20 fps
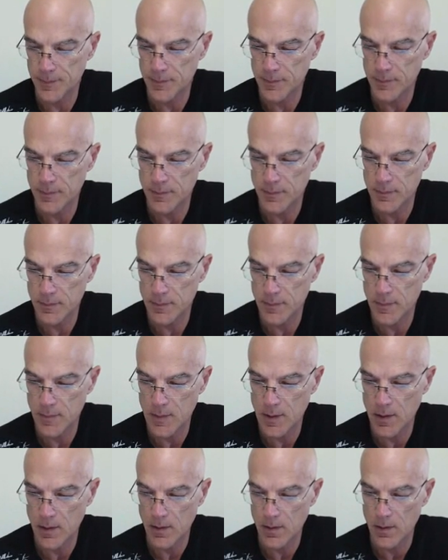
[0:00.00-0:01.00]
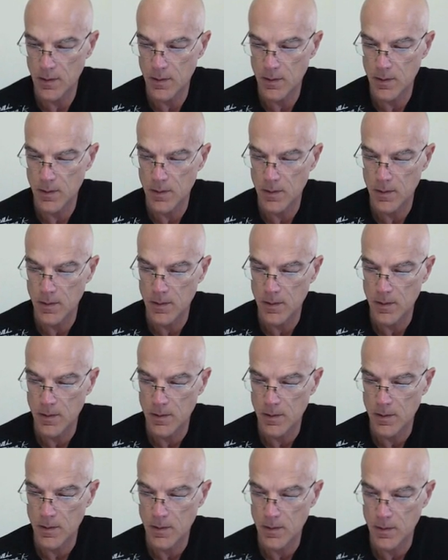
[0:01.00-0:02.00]

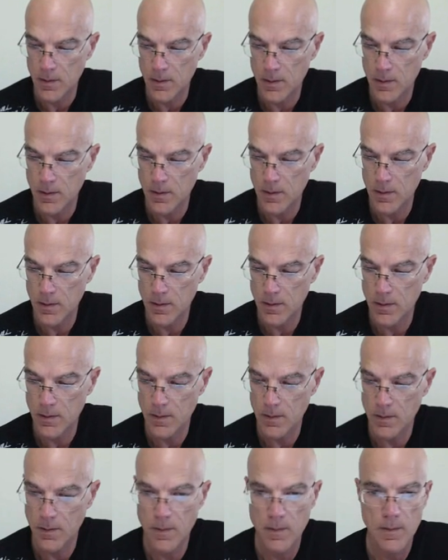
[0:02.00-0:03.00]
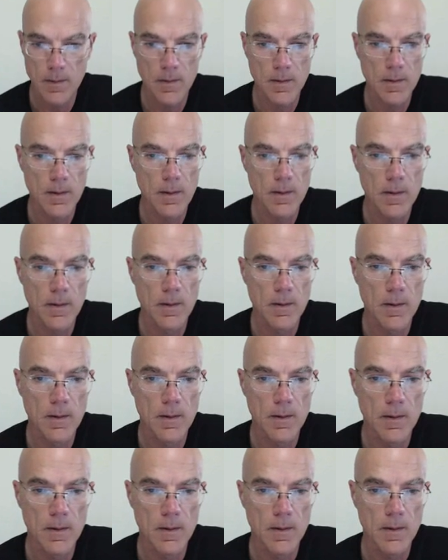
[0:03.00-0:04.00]

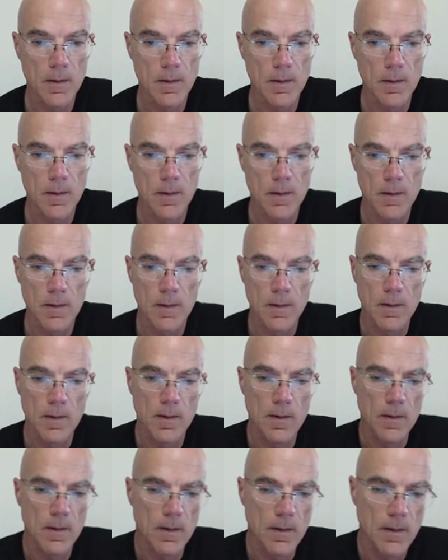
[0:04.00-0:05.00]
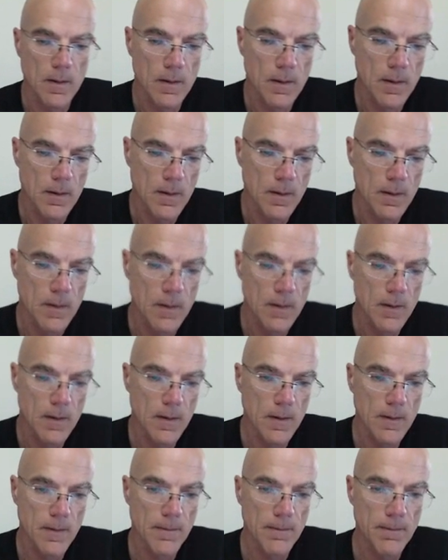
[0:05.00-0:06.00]

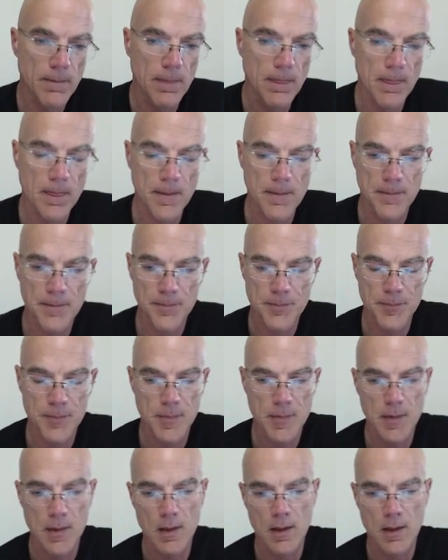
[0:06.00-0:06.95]
(silence)